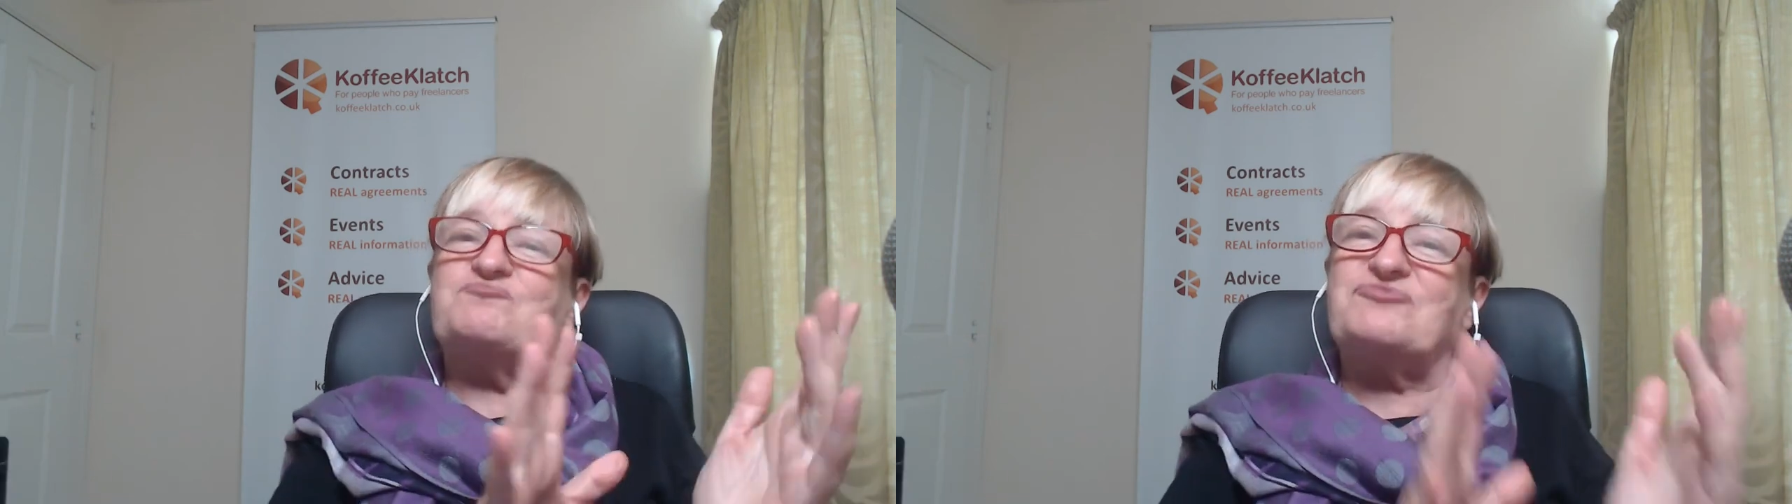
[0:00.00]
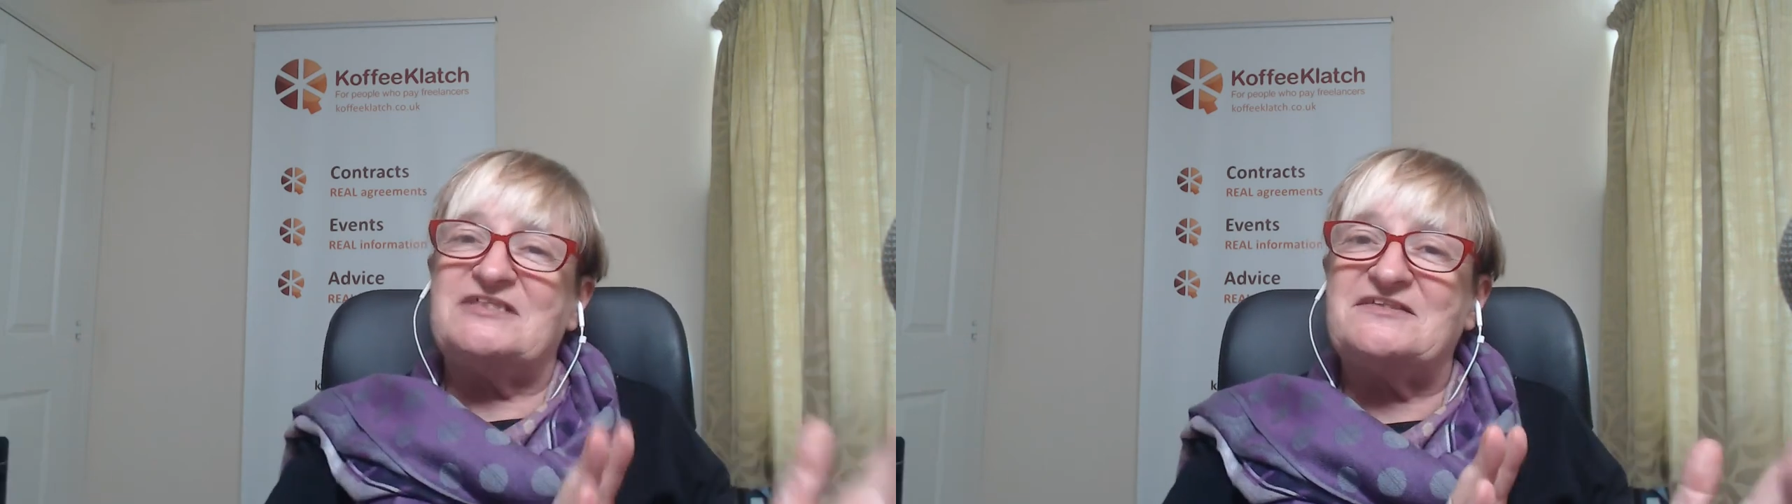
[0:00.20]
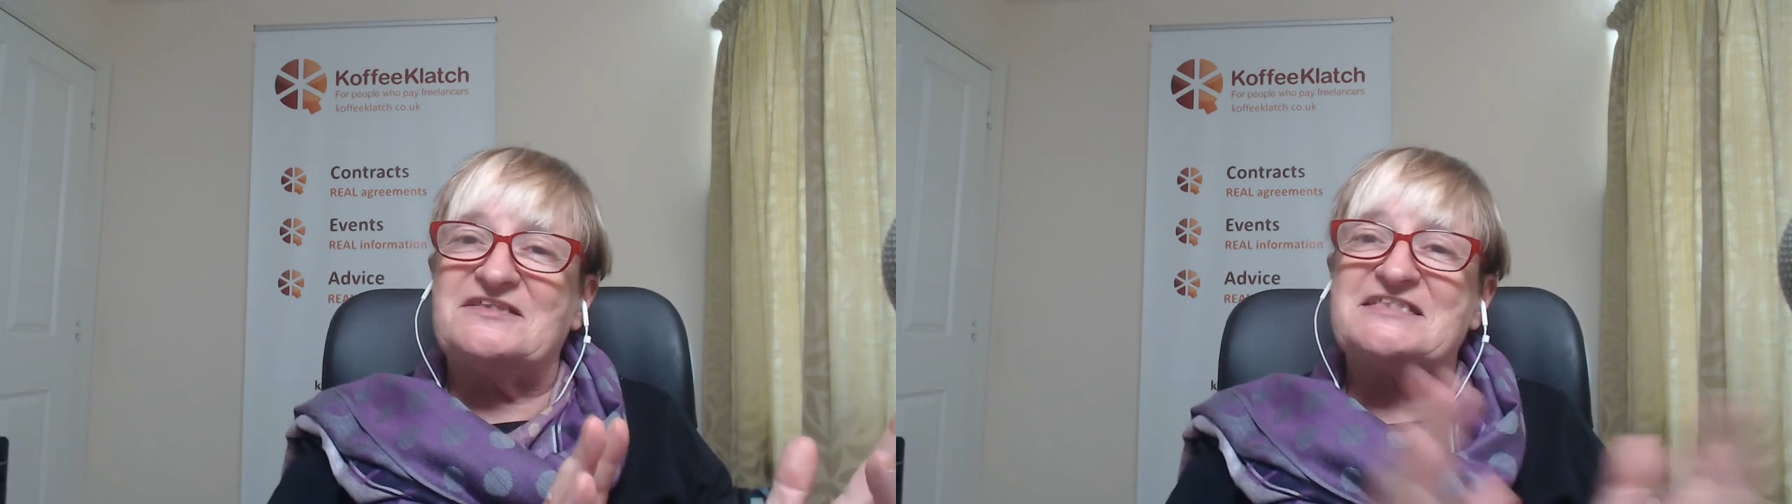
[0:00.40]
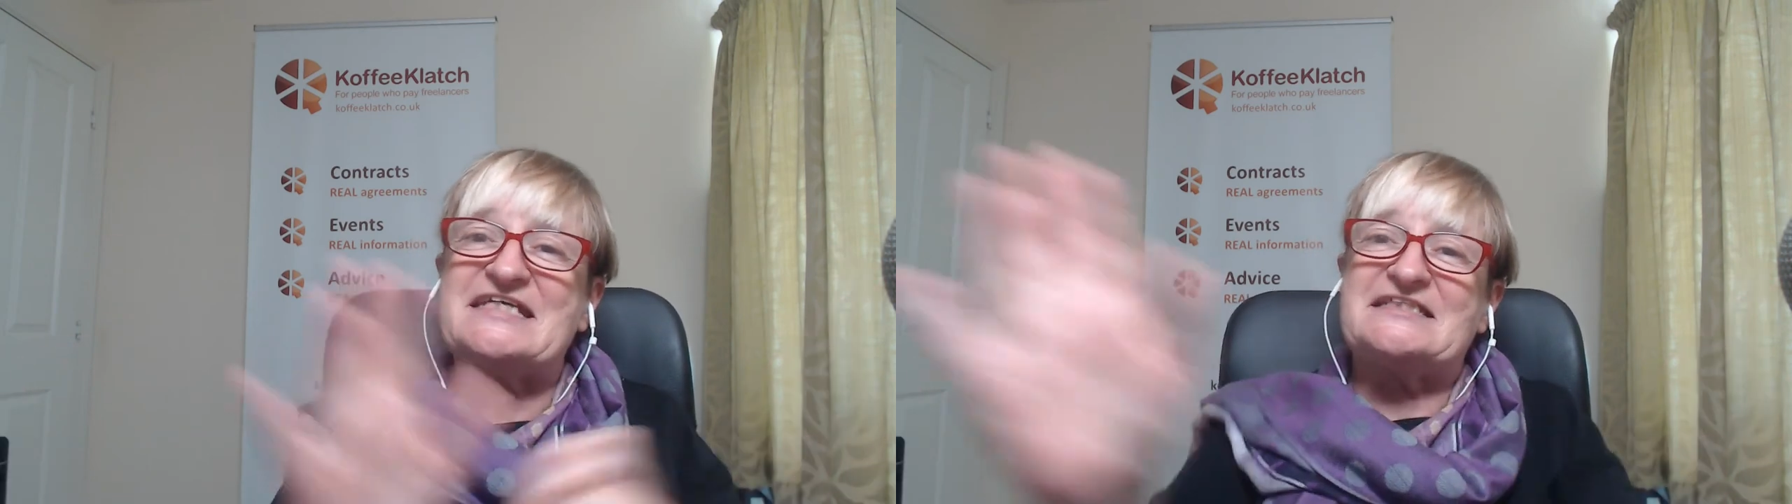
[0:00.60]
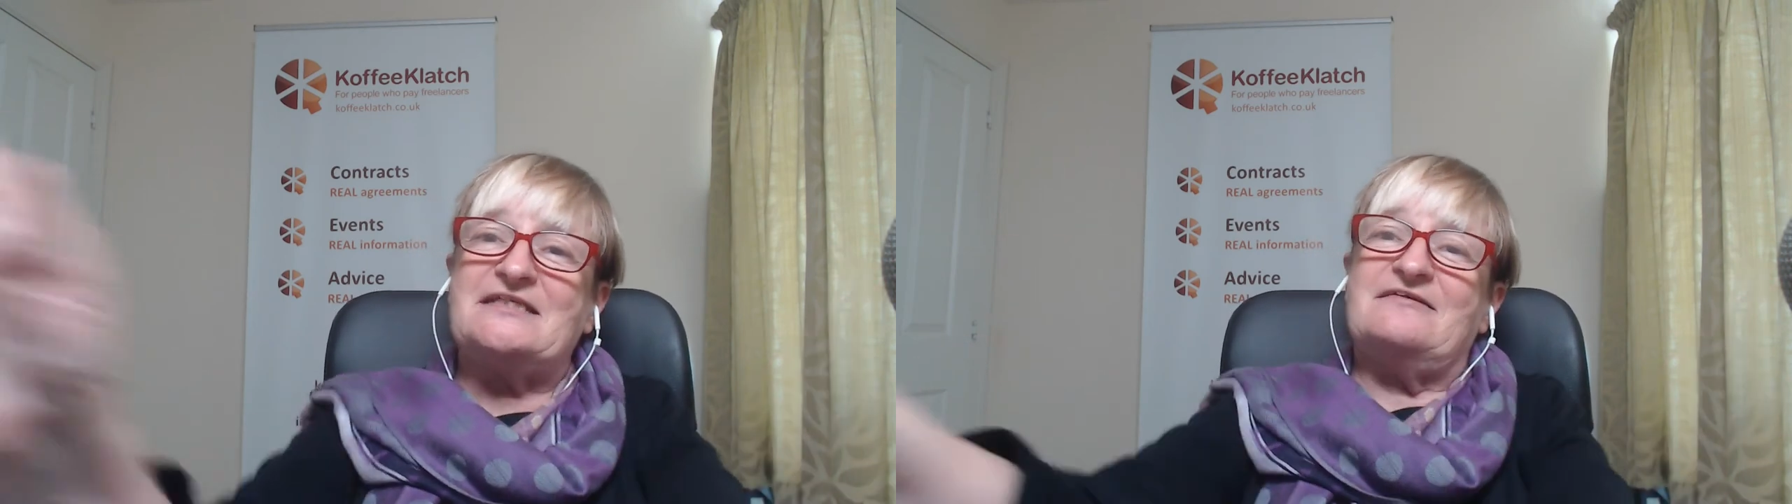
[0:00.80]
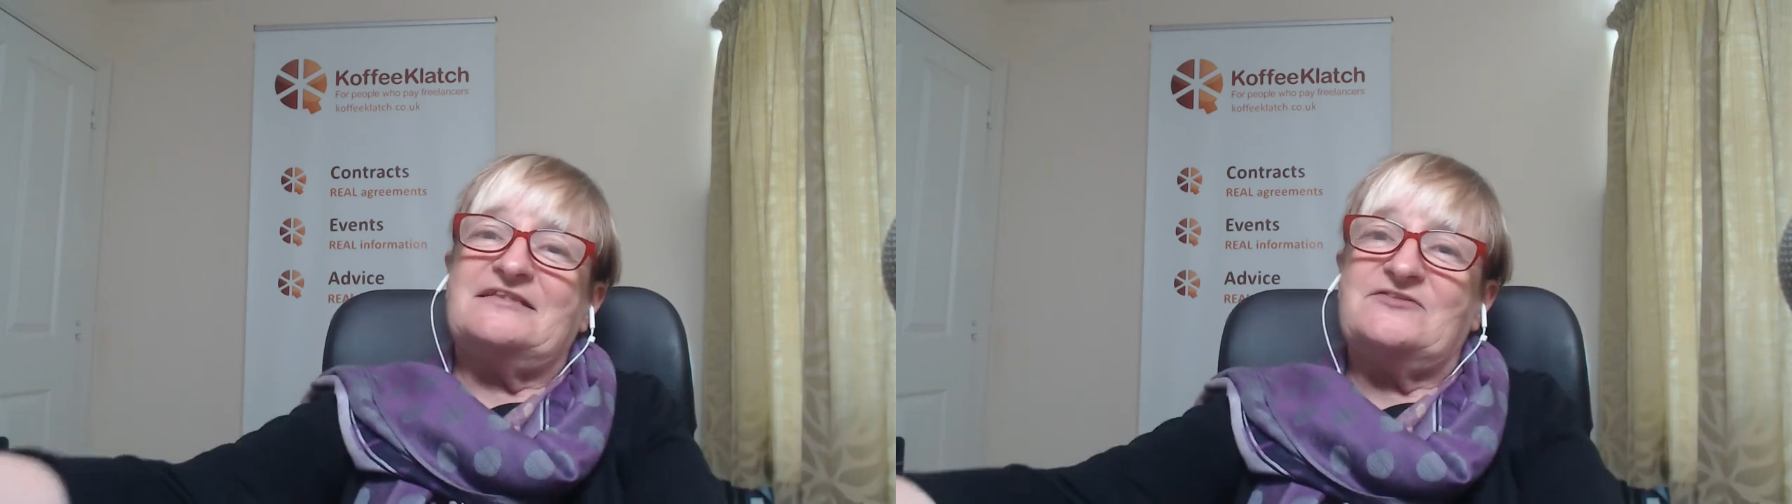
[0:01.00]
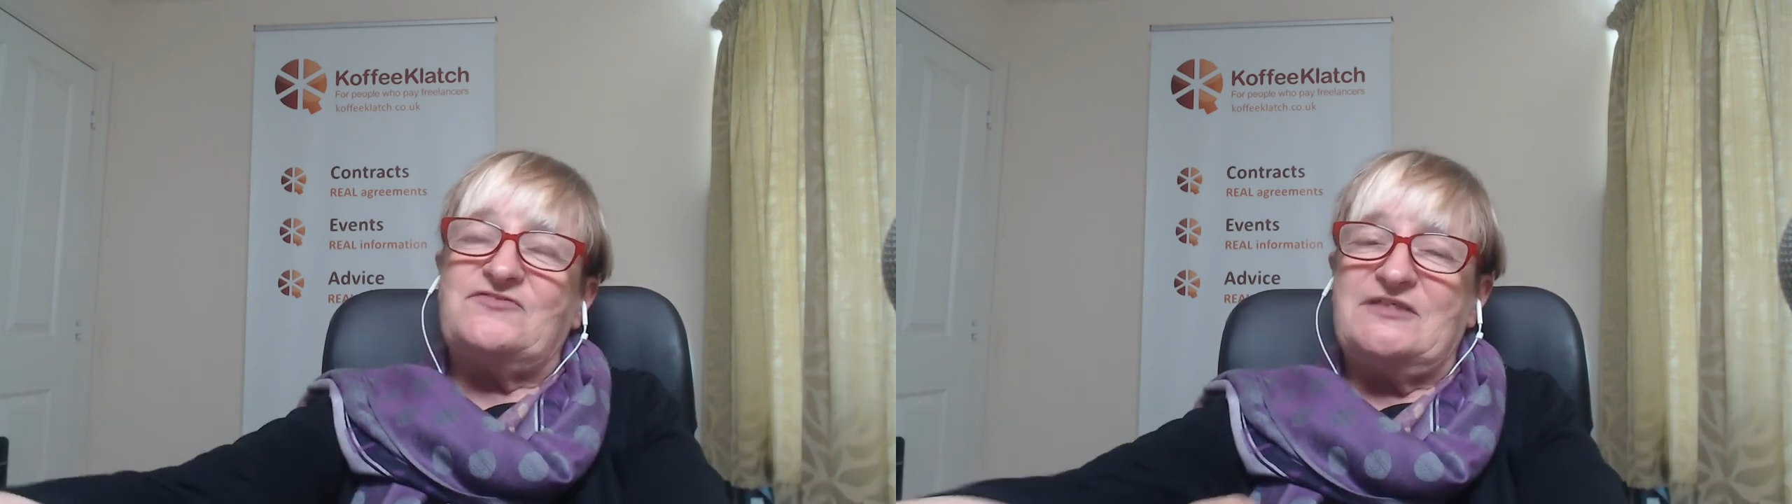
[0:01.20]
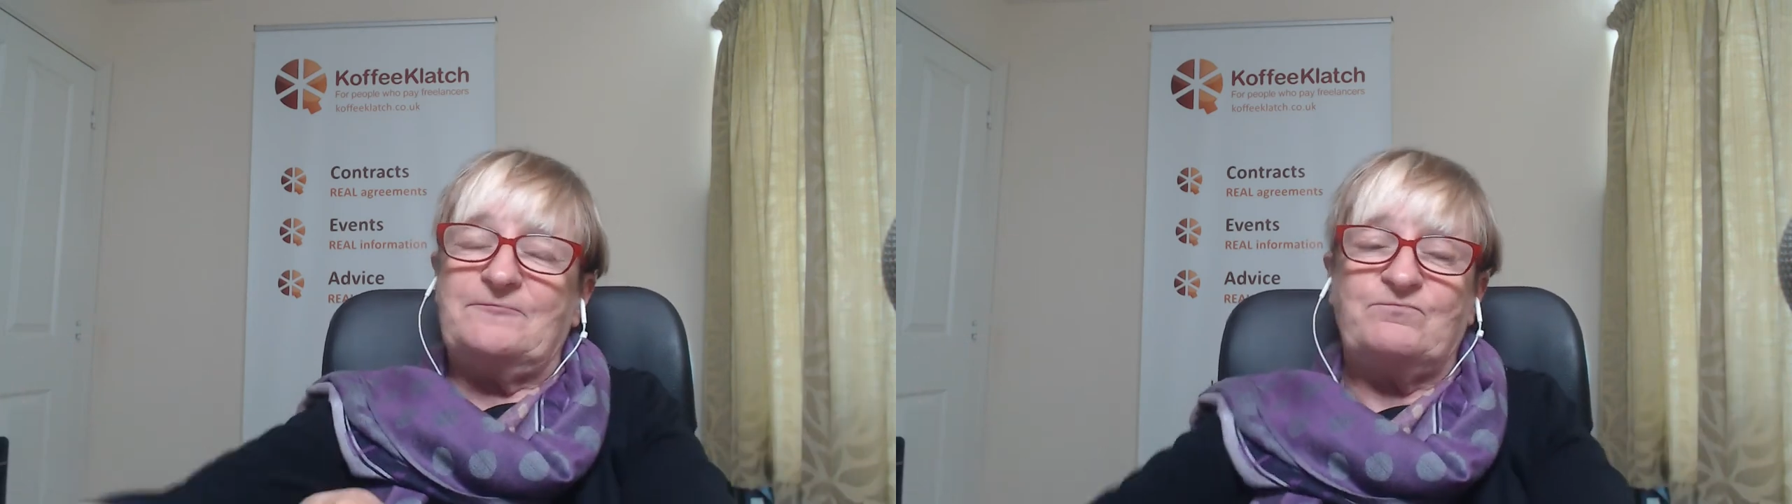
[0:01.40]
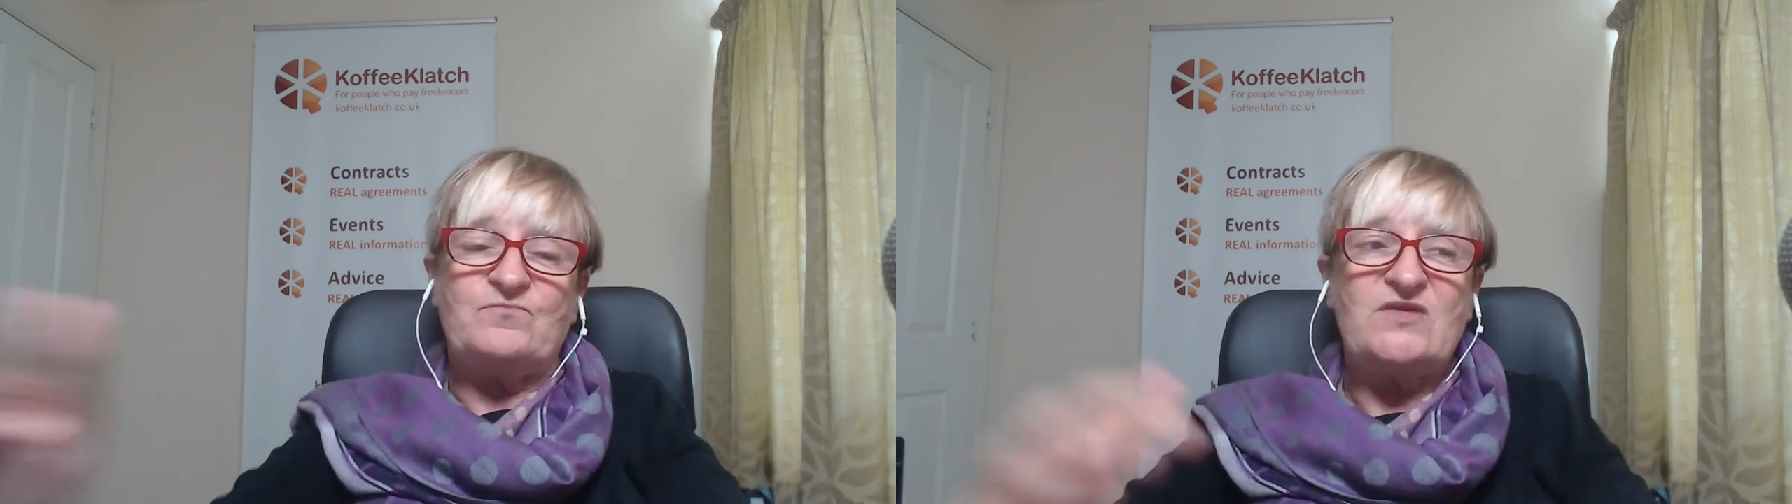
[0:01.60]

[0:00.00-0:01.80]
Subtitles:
pre-the-deadline thing.